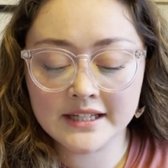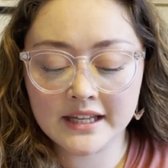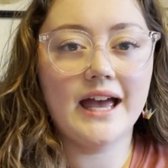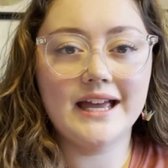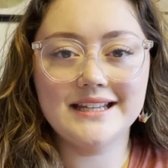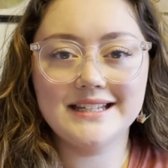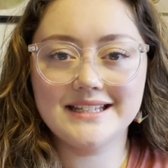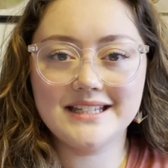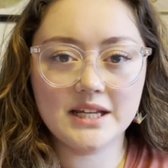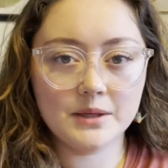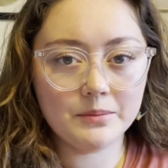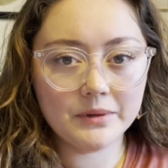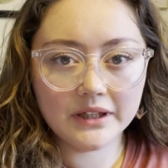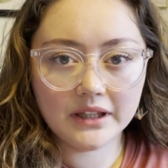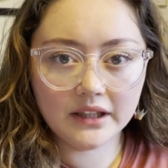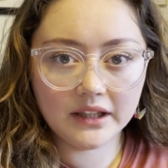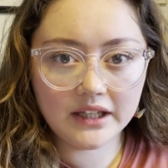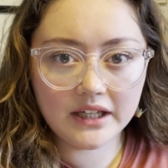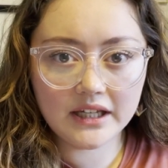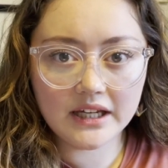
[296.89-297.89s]
And
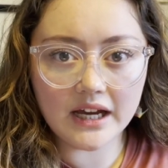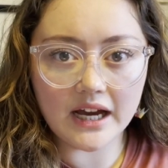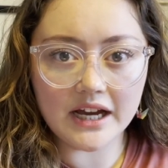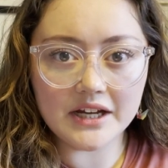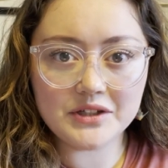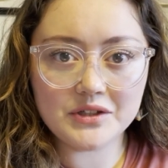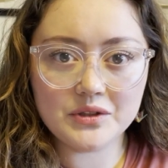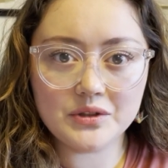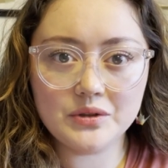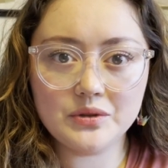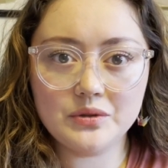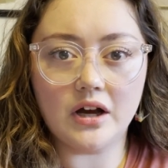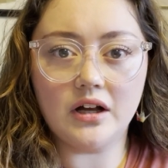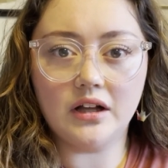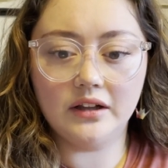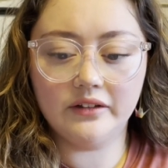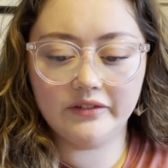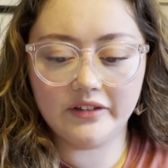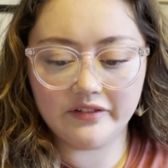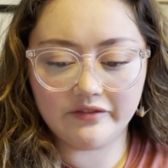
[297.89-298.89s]
typically I do all
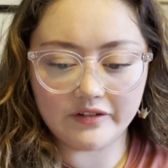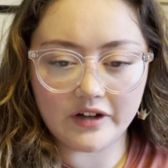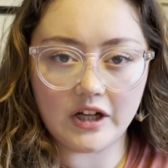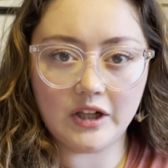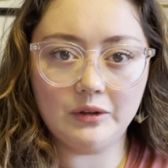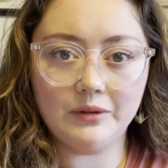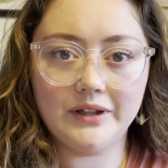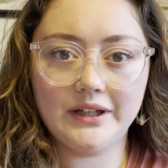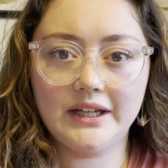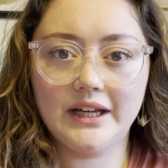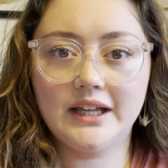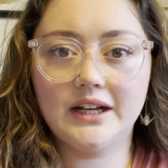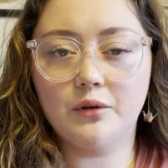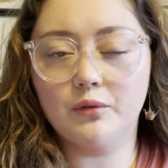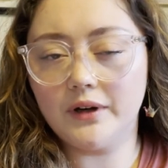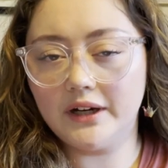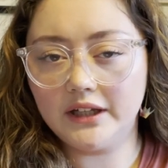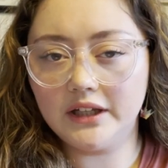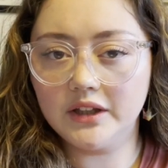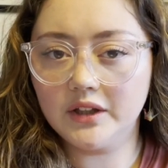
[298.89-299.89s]
of the following in a
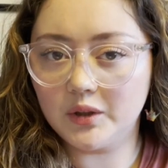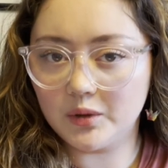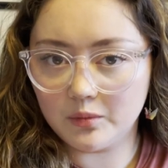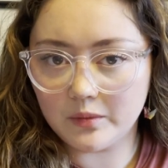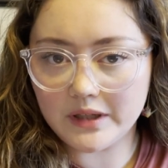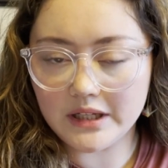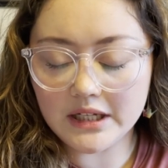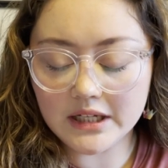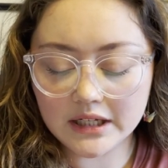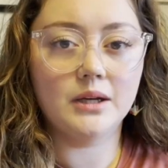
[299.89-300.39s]
regular week.